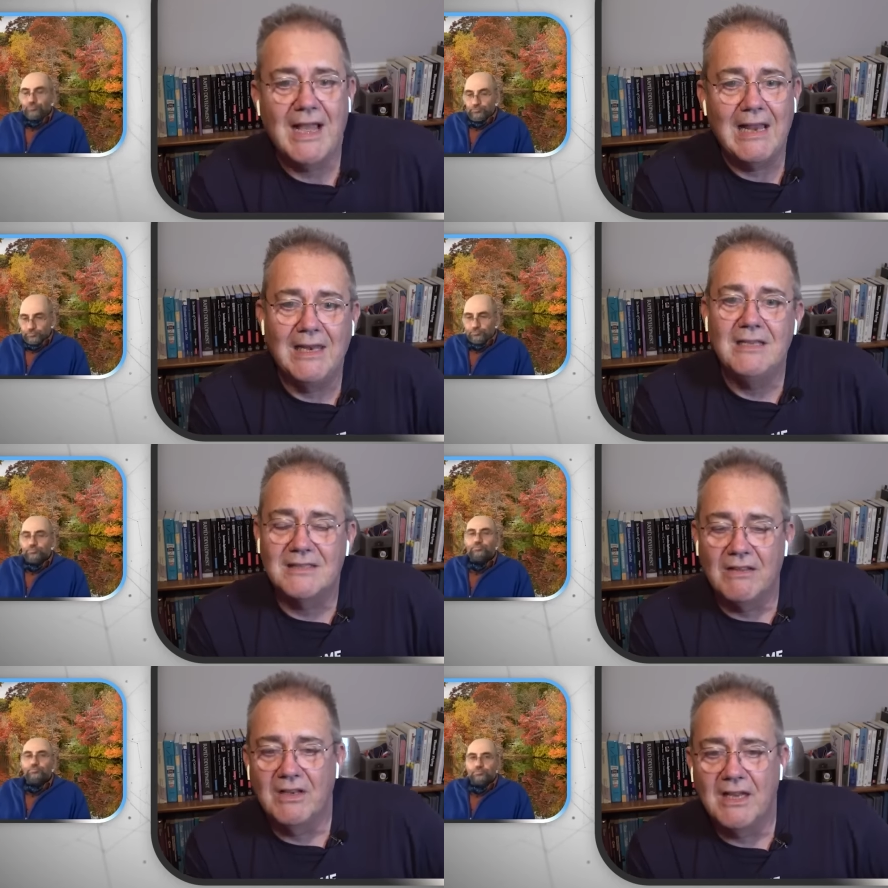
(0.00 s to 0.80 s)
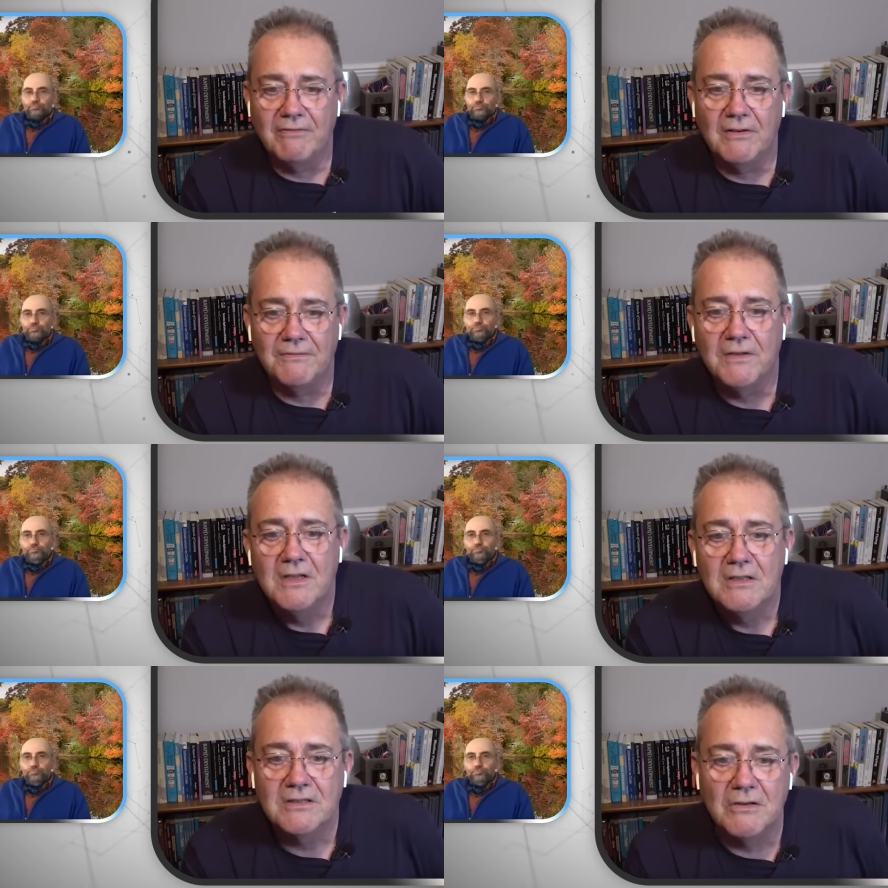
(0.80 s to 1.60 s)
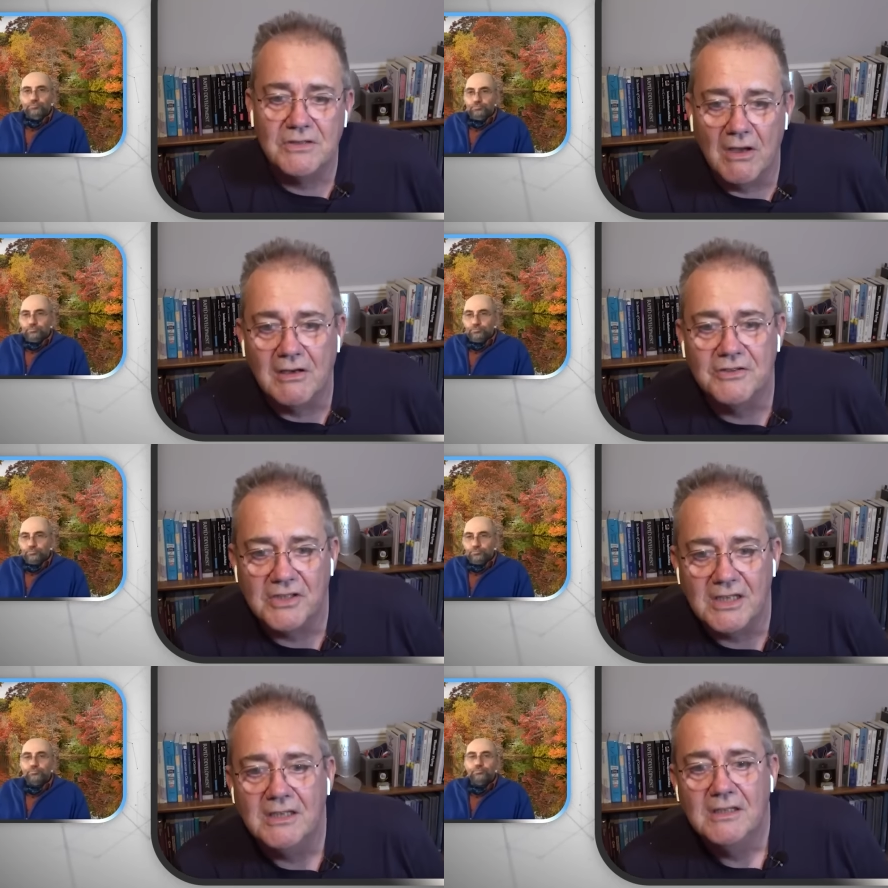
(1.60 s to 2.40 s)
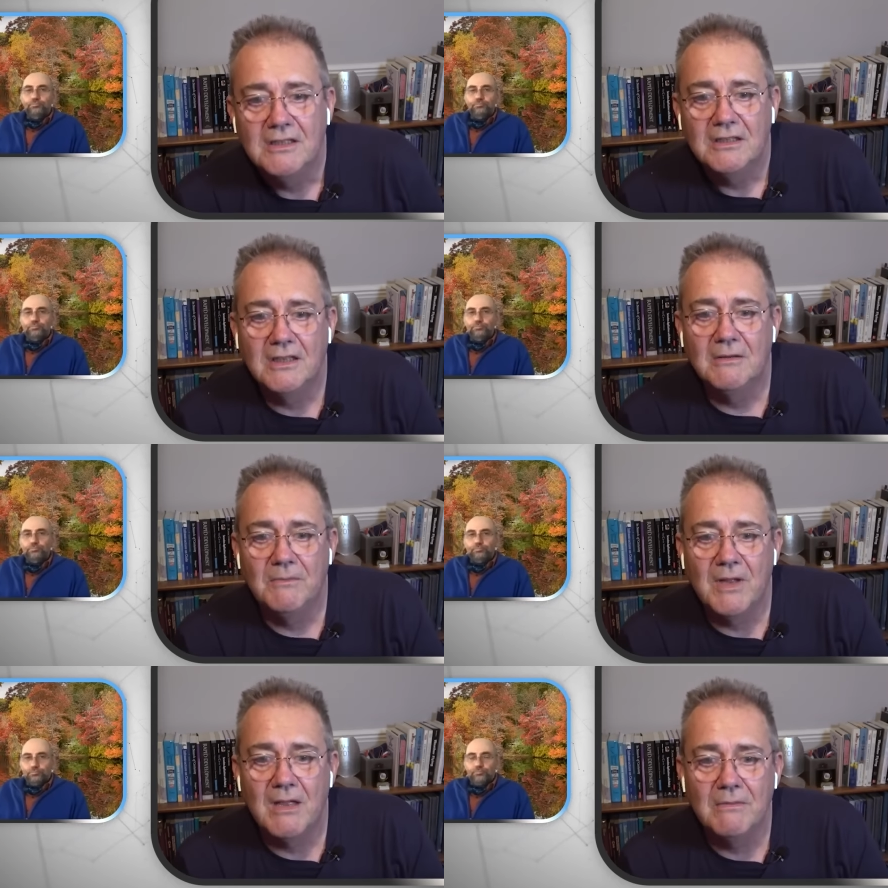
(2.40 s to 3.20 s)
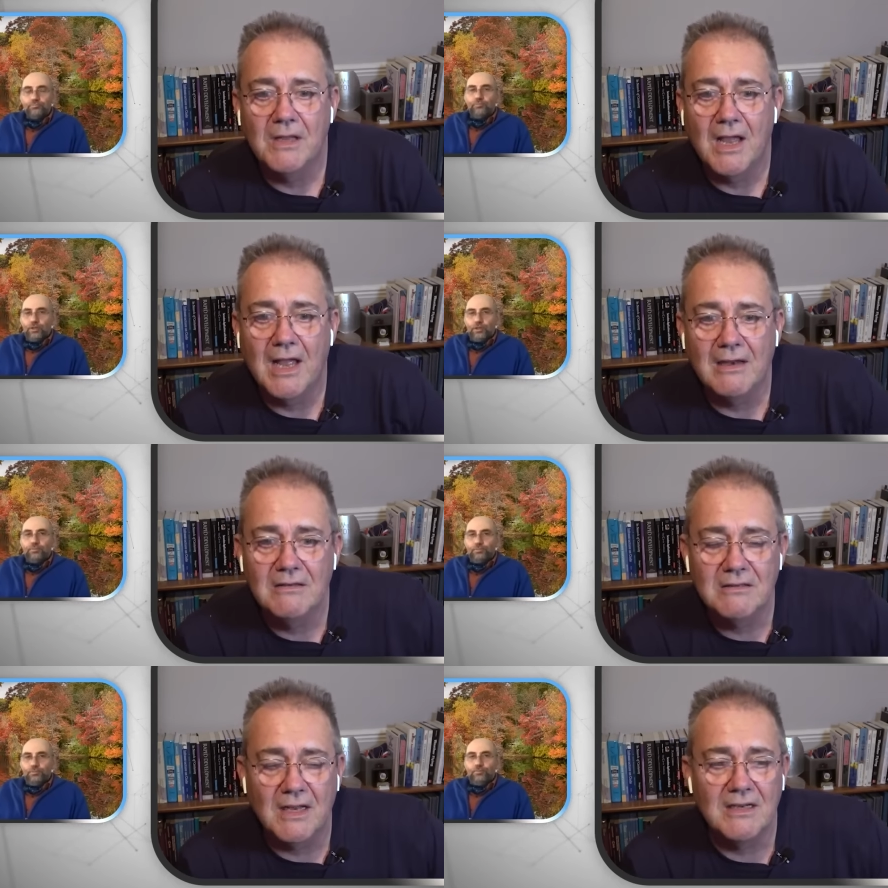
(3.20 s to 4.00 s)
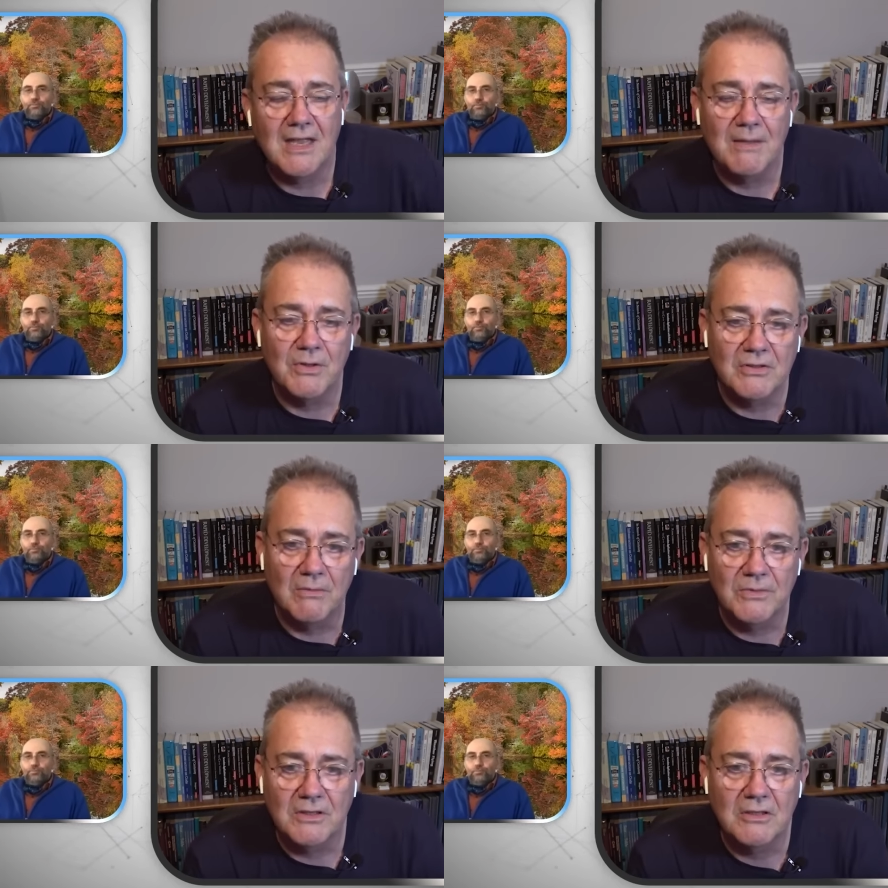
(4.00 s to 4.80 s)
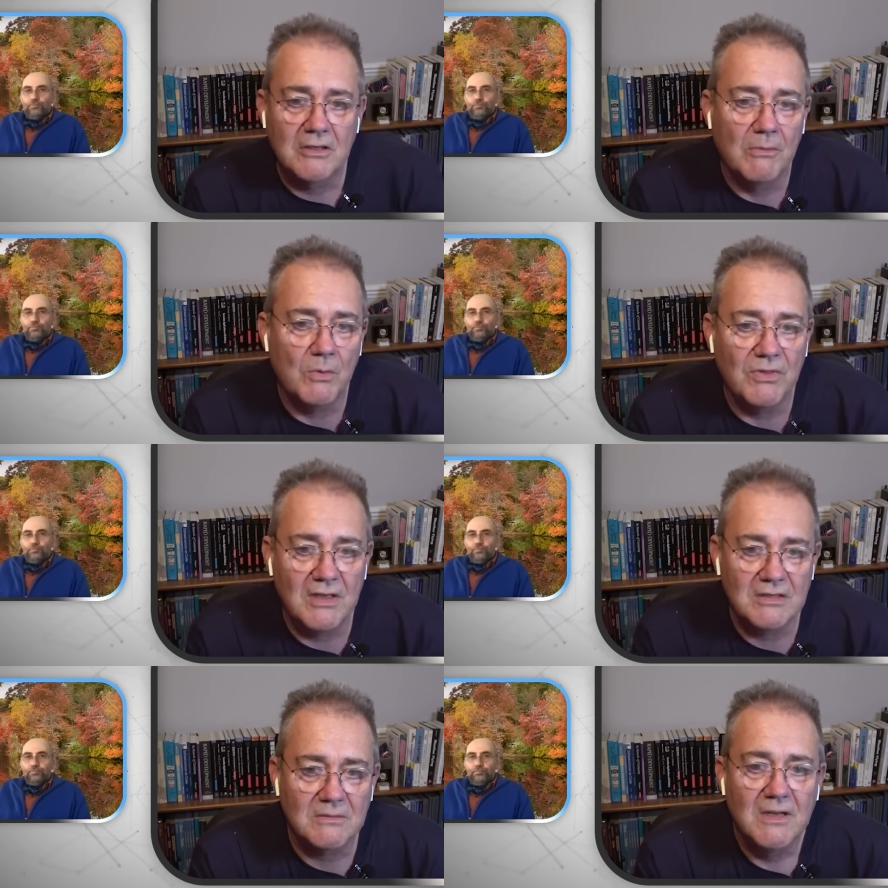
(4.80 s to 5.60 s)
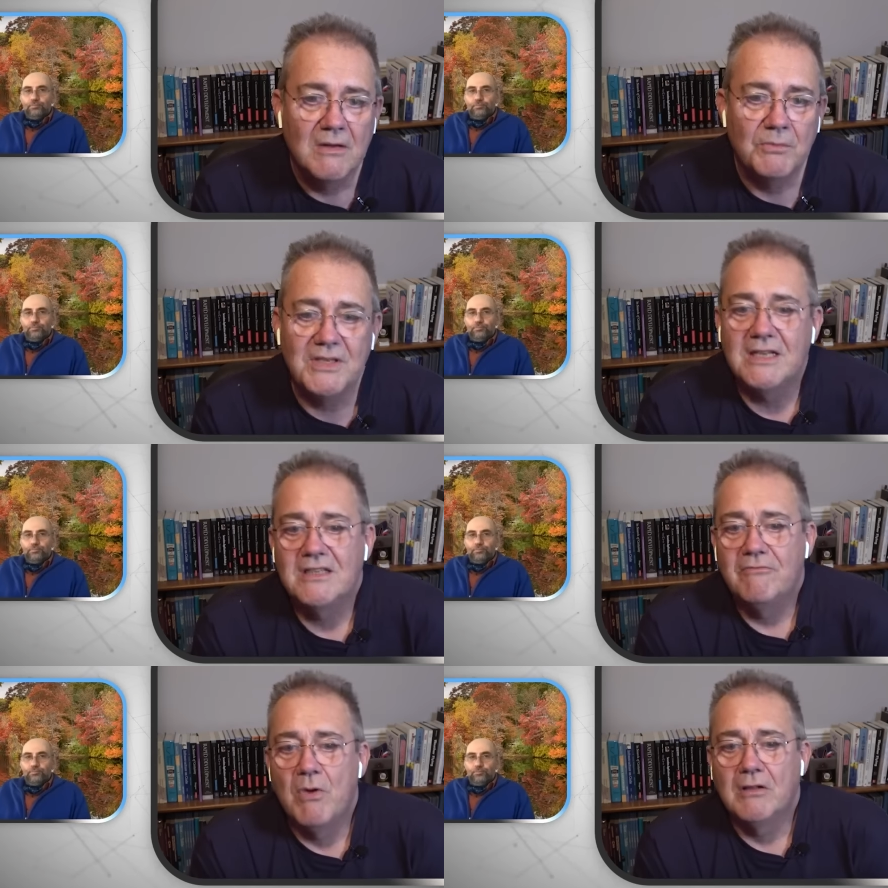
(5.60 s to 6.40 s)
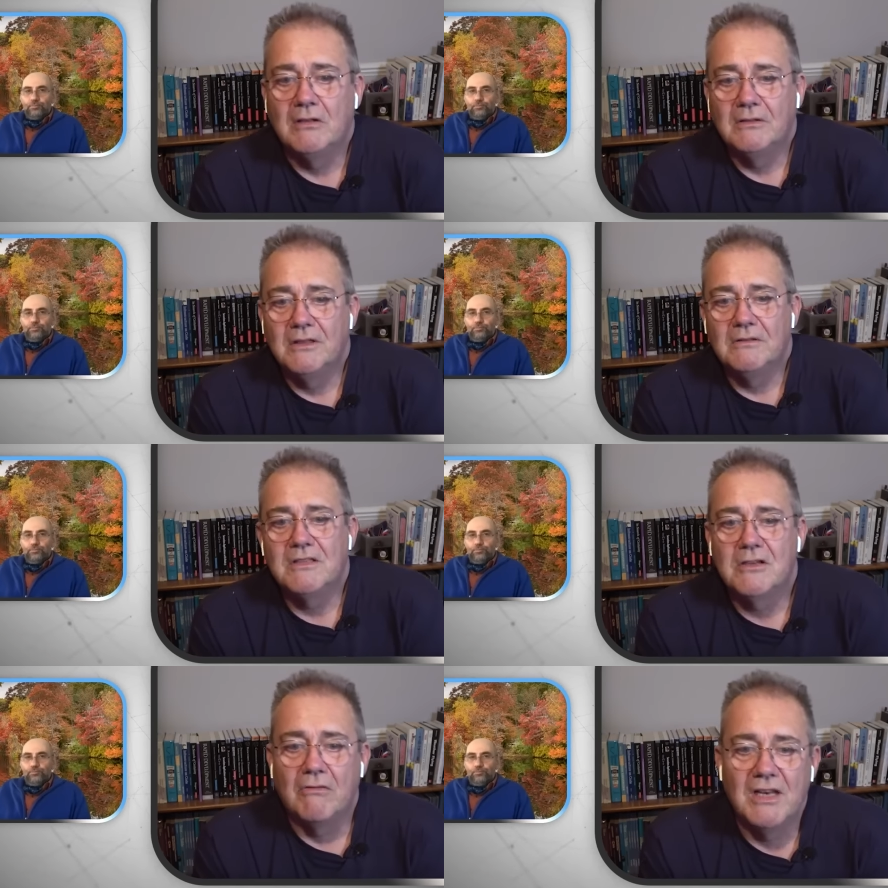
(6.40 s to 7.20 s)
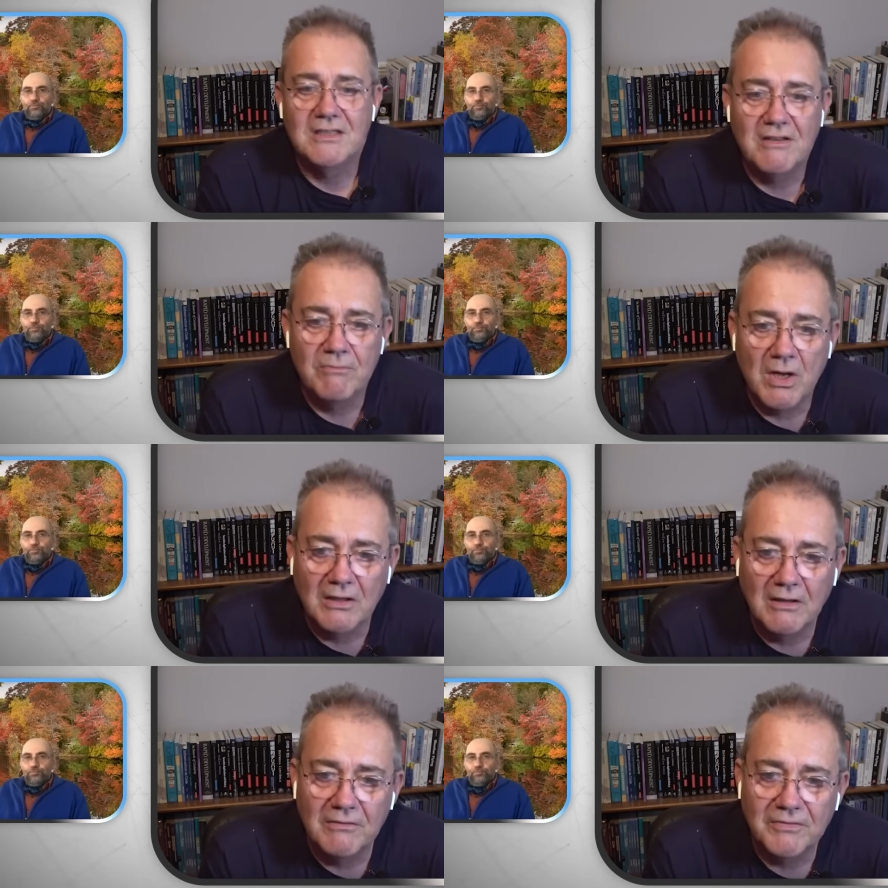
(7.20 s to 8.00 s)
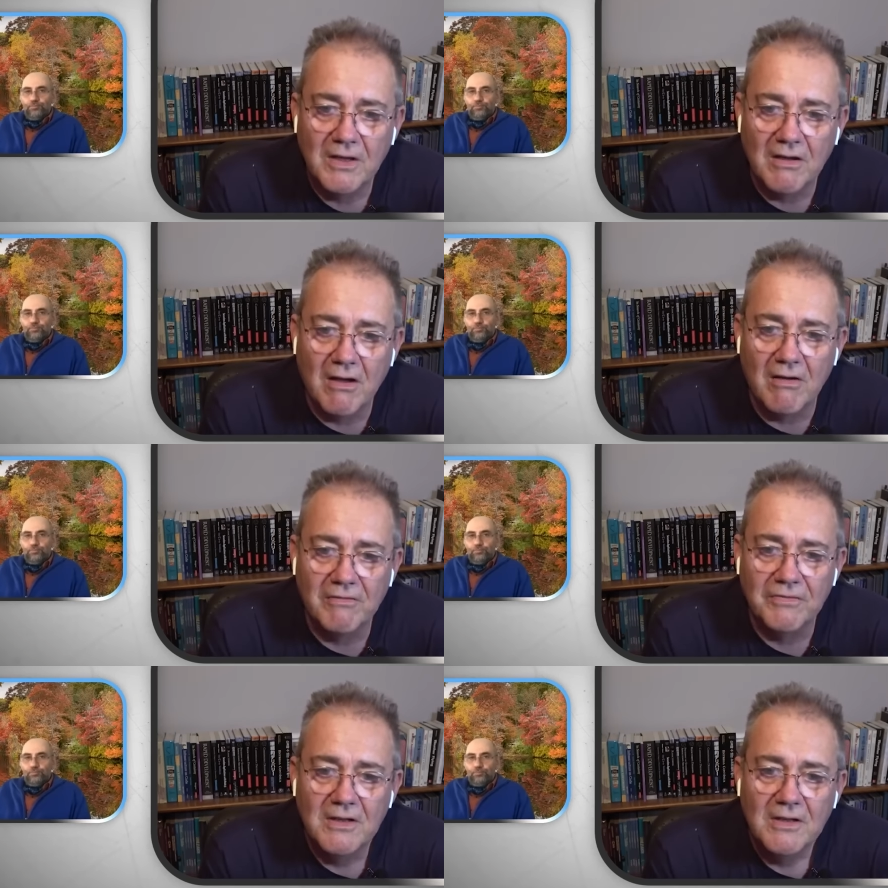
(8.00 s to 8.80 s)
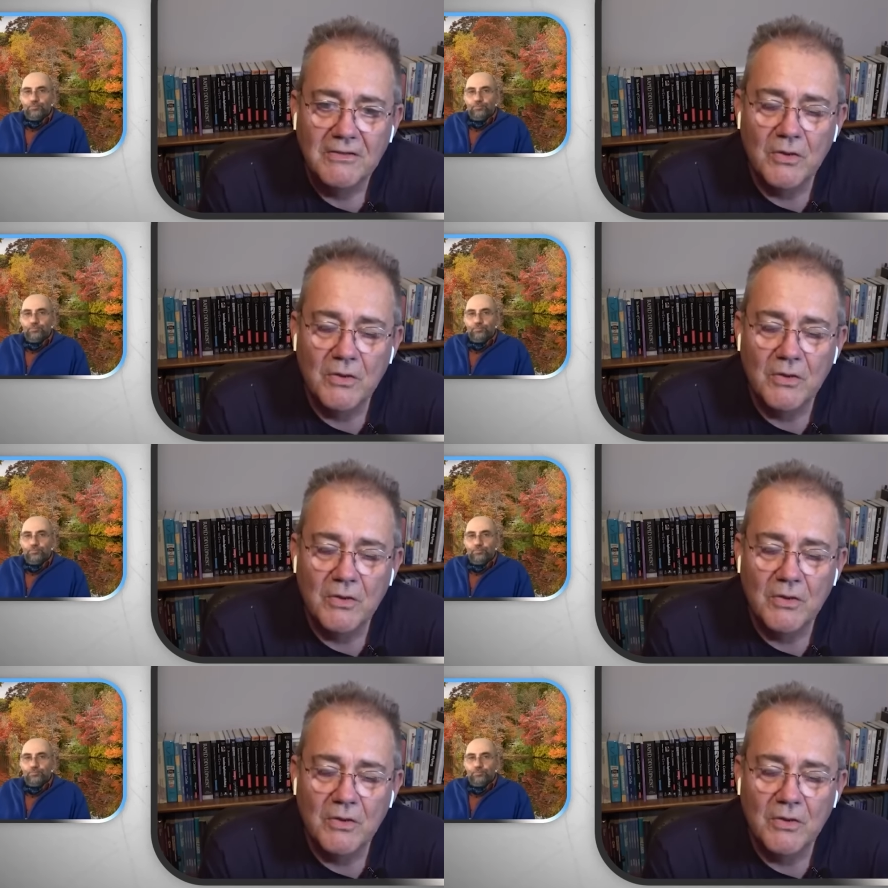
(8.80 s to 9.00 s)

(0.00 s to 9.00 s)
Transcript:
Speaker 1: at least at the level of sociology um, uh, and and able to come, come up with this predictive model, this correlative model of, of